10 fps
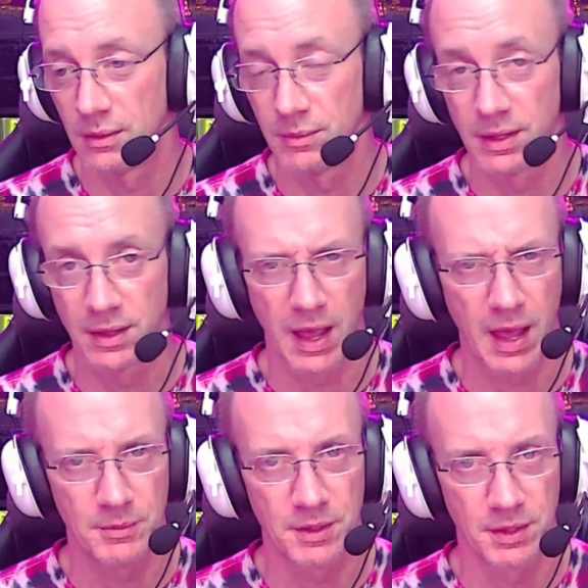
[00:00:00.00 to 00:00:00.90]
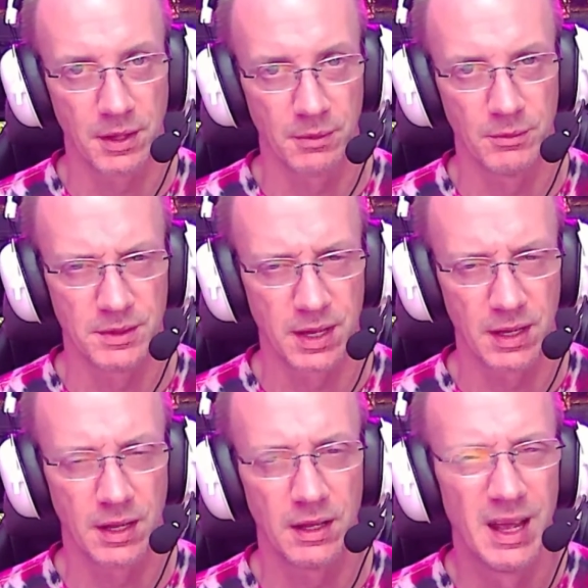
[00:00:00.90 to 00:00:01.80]
And the haptic thing was kind
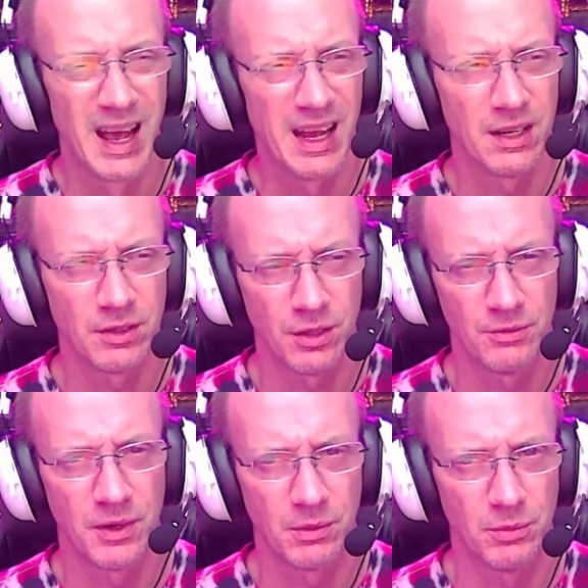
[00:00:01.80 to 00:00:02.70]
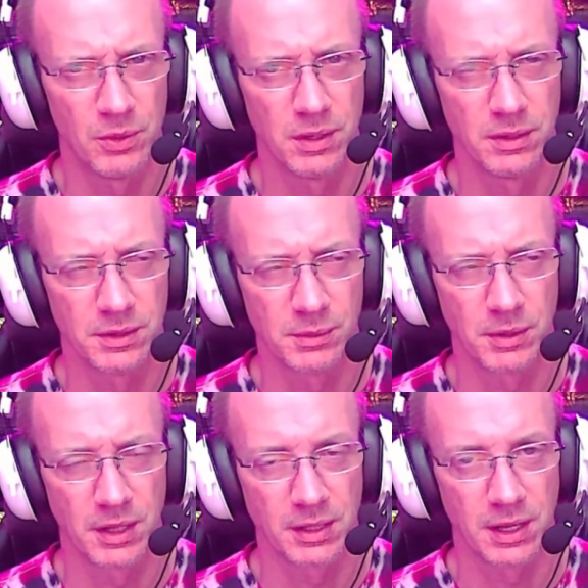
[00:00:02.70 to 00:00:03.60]
of, I don't know if I want something
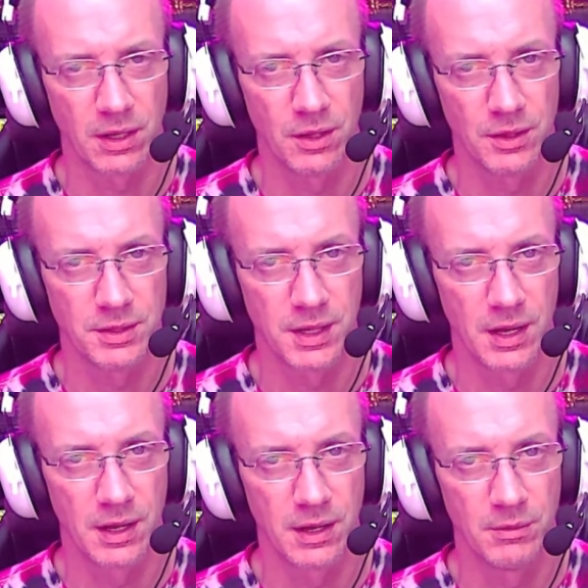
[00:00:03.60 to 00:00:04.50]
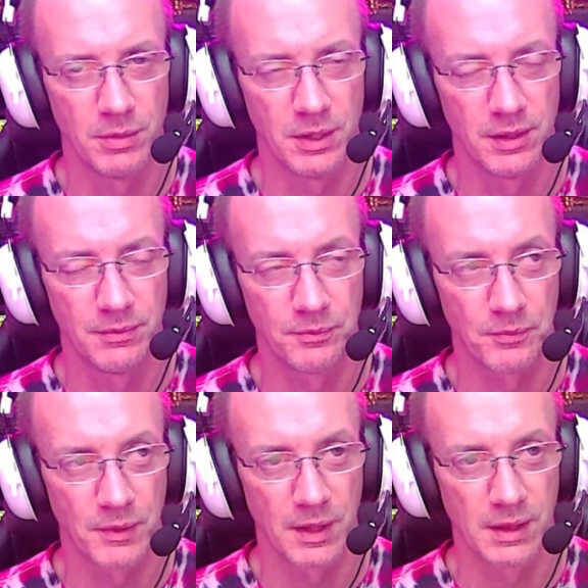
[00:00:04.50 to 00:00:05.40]
like that all the time, but
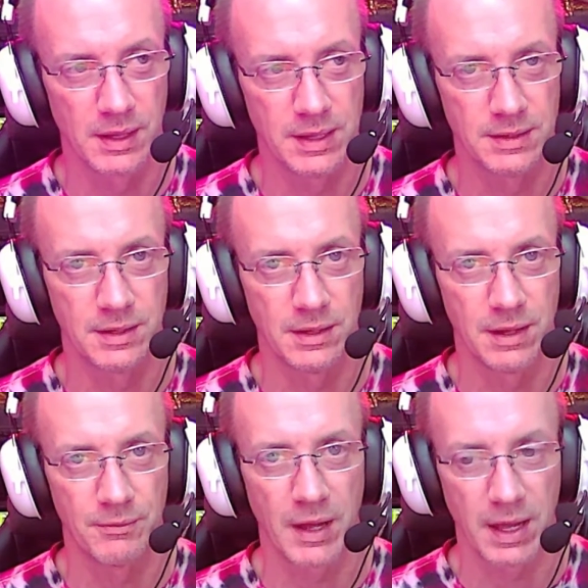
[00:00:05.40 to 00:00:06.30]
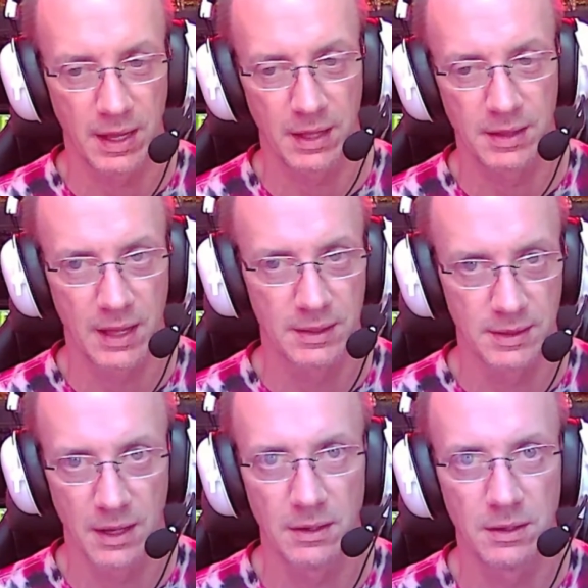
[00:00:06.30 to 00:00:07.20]
at least if I had that
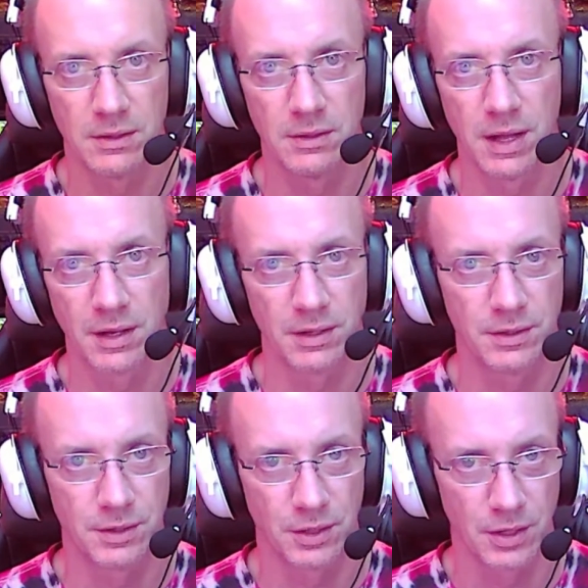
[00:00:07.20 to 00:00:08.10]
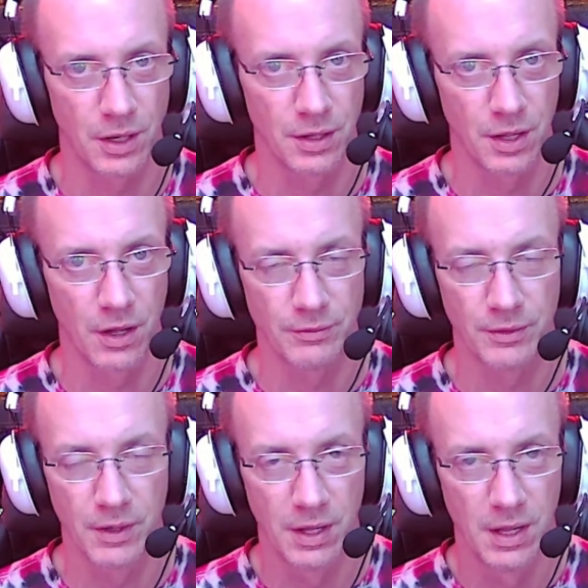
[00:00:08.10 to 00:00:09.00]
dongle, I could turn it on and
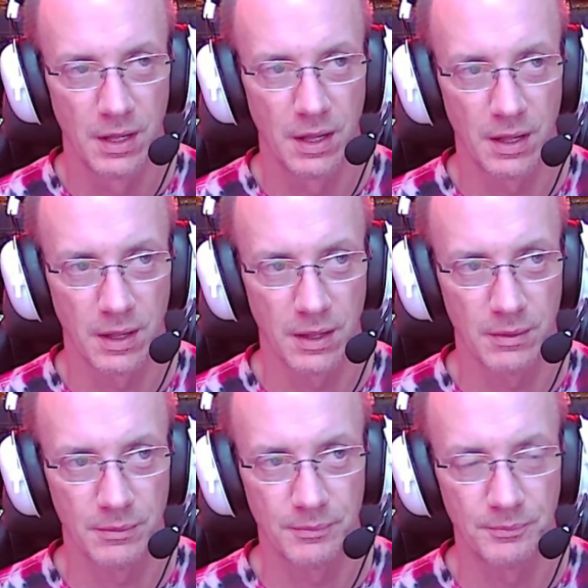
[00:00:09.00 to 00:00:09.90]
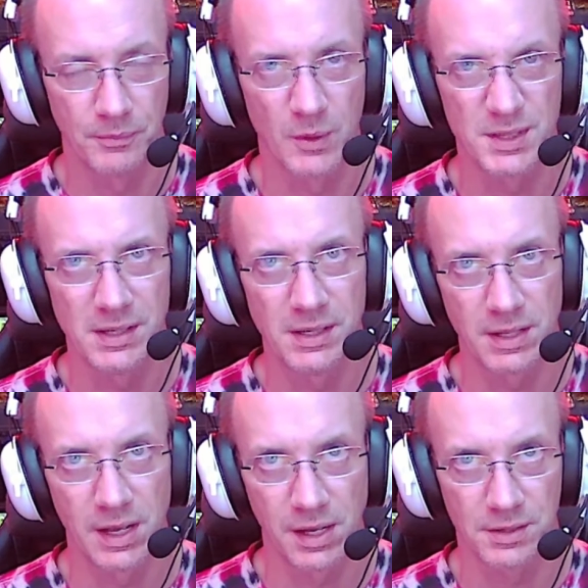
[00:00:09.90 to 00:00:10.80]
off. Well,
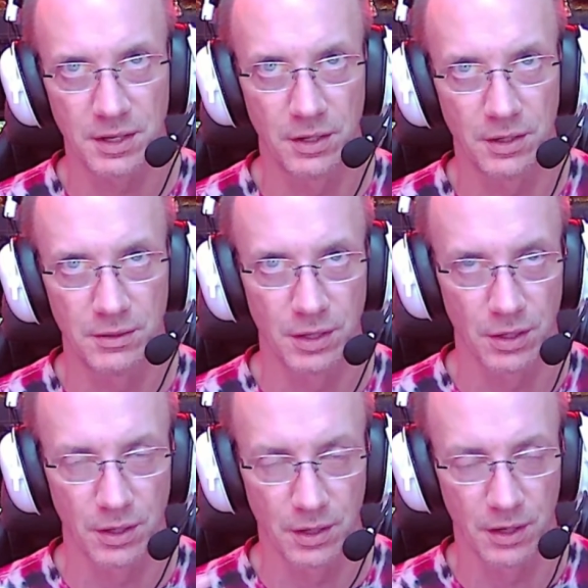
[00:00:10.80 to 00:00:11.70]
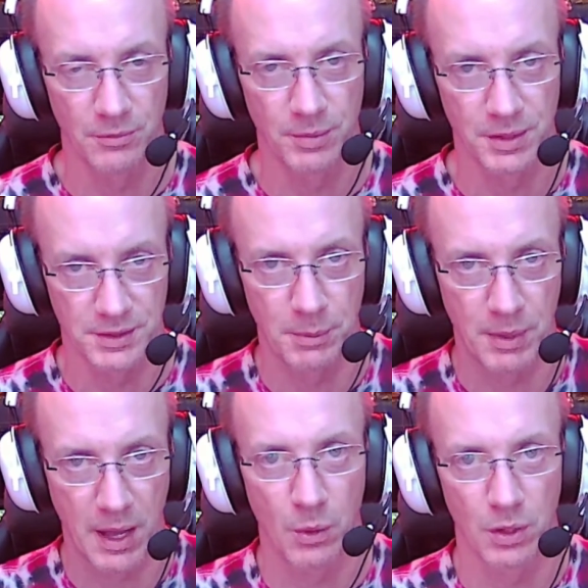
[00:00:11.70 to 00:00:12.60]
technically, I guess I couldn't turn it on and off because they
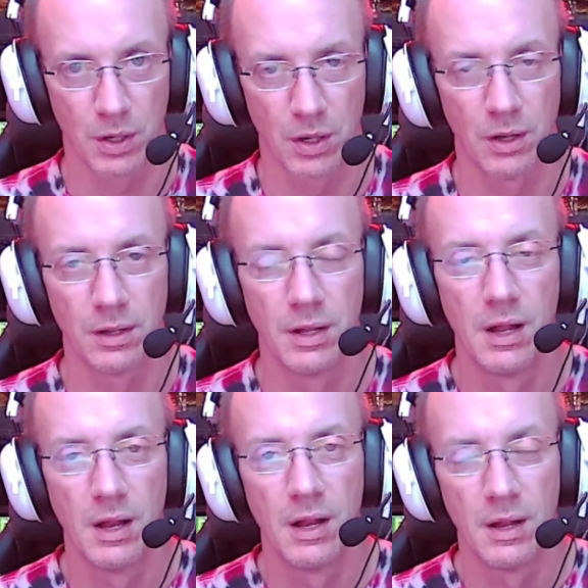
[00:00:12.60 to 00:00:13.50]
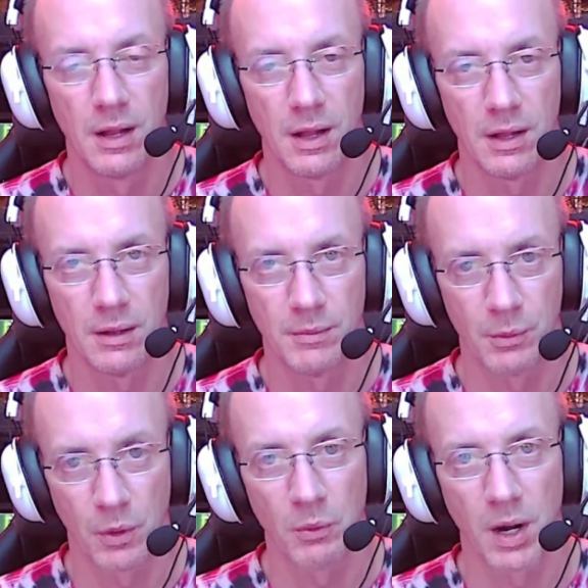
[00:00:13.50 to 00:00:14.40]
powered on. They
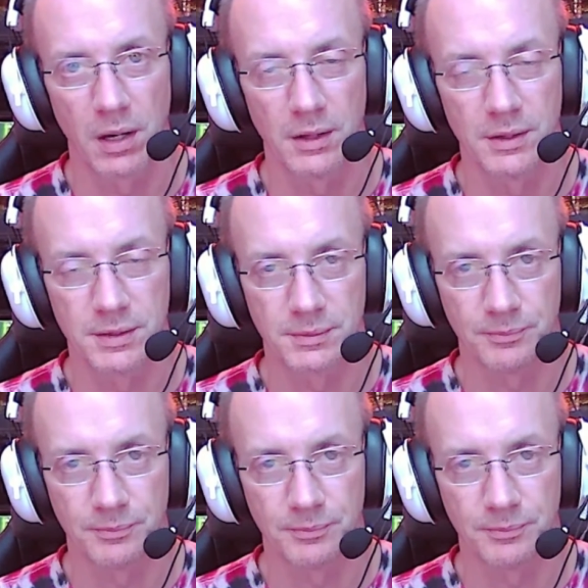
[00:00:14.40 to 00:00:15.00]
were wireless,